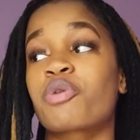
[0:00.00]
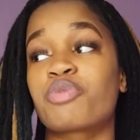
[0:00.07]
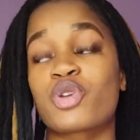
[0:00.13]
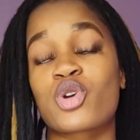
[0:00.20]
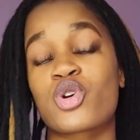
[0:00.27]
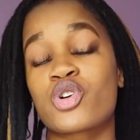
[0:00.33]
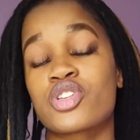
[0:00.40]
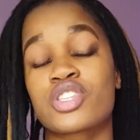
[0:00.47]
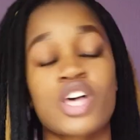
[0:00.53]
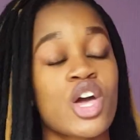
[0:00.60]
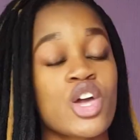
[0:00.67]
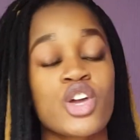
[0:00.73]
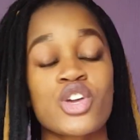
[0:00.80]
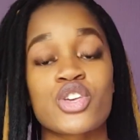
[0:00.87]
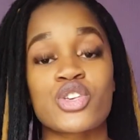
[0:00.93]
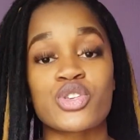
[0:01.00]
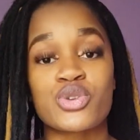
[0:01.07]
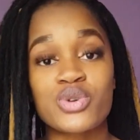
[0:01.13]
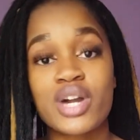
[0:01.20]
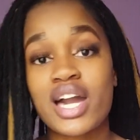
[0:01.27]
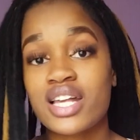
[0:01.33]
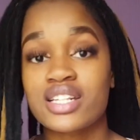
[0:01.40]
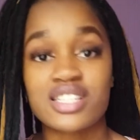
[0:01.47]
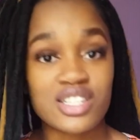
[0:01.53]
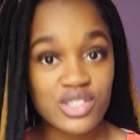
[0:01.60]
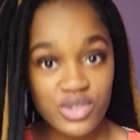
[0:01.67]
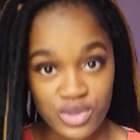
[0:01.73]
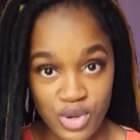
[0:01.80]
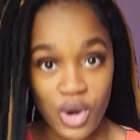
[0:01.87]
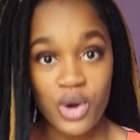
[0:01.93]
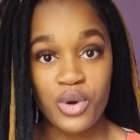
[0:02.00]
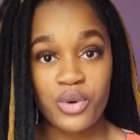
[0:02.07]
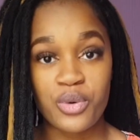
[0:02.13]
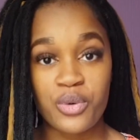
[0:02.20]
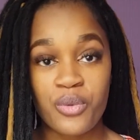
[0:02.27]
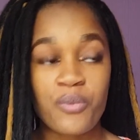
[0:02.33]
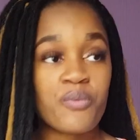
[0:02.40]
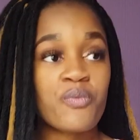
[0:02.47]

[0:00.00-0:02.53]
because you guys need to know